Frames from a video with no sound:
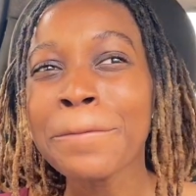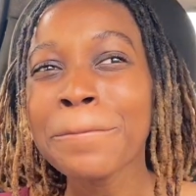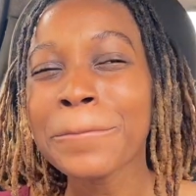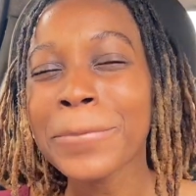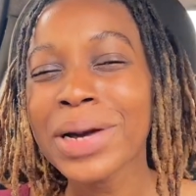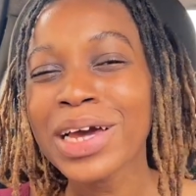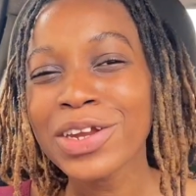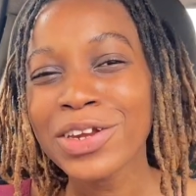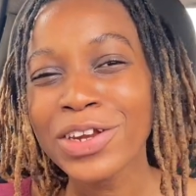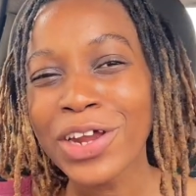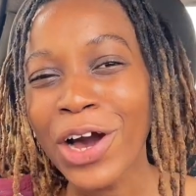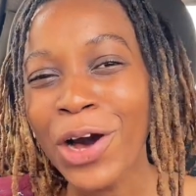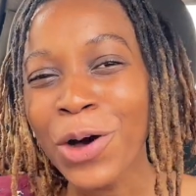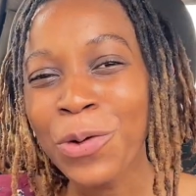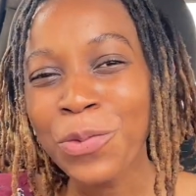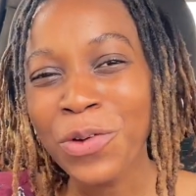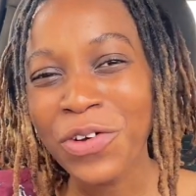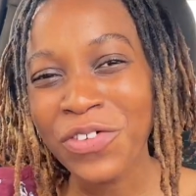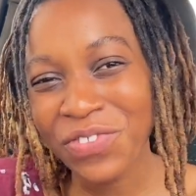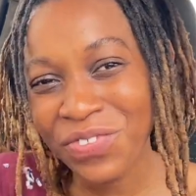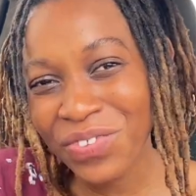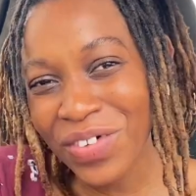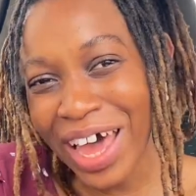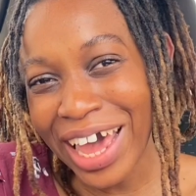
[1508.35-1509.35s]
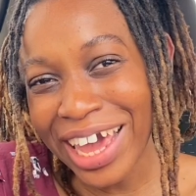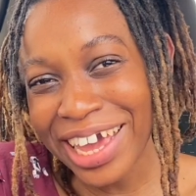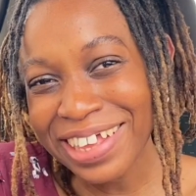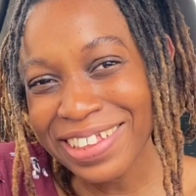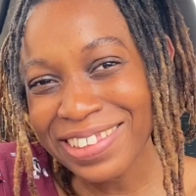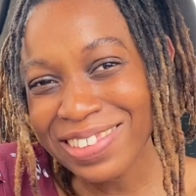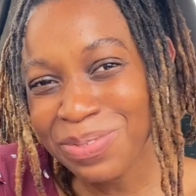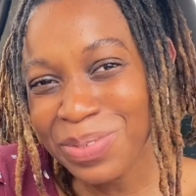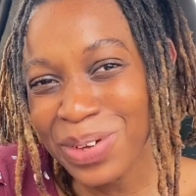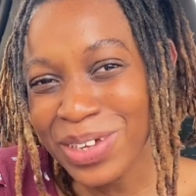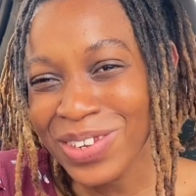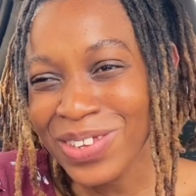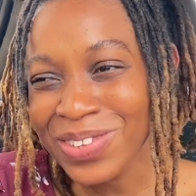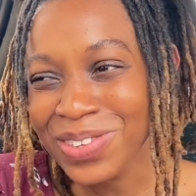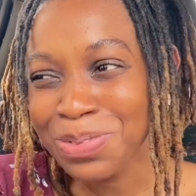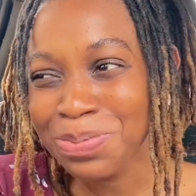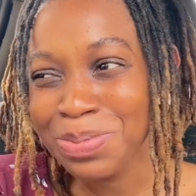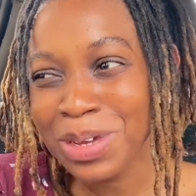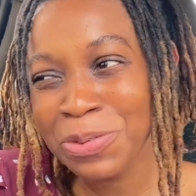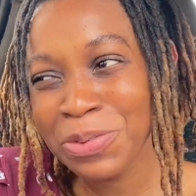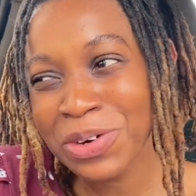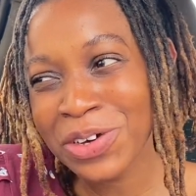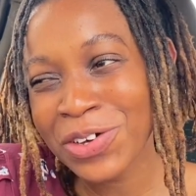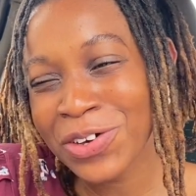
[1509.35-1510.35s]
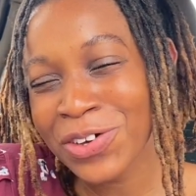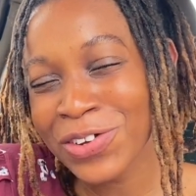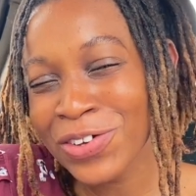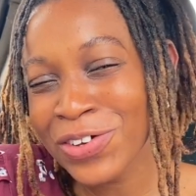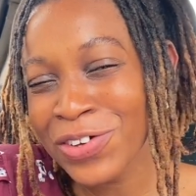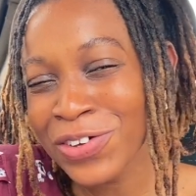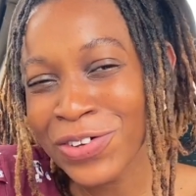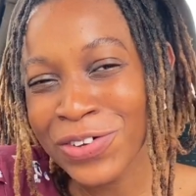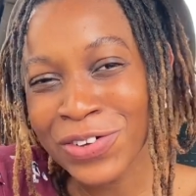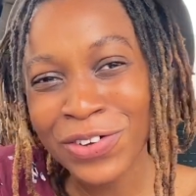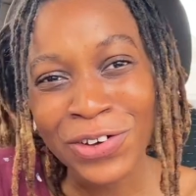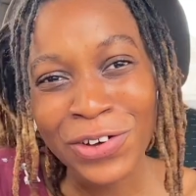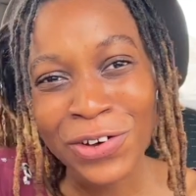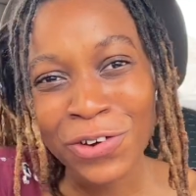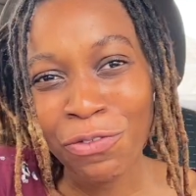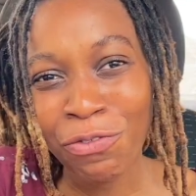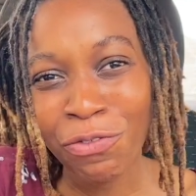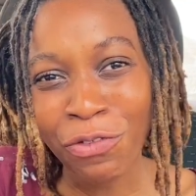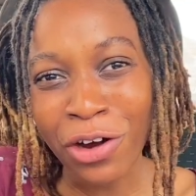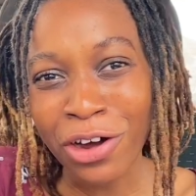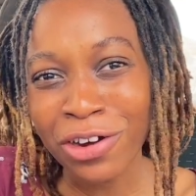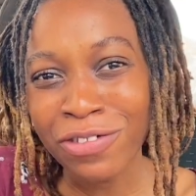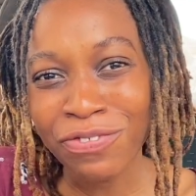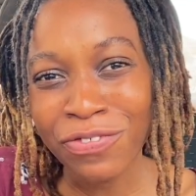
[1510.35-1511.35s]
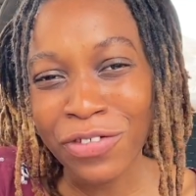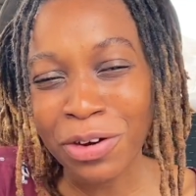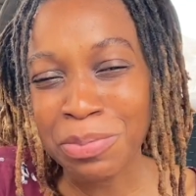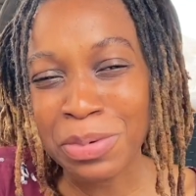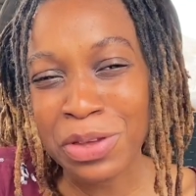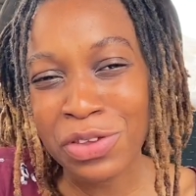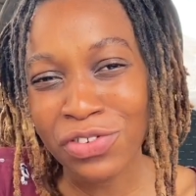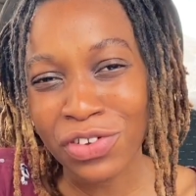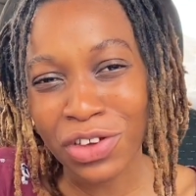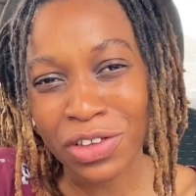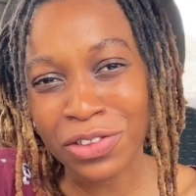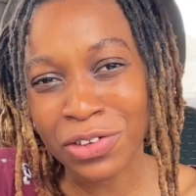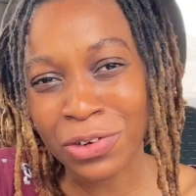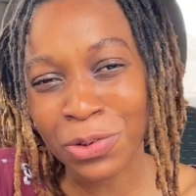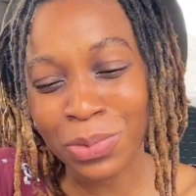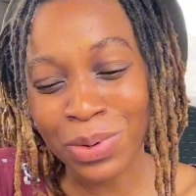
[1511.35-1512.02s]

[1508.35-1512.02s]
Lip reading: But no, we'll fight. But it doesn't mean we're gonna run from each other.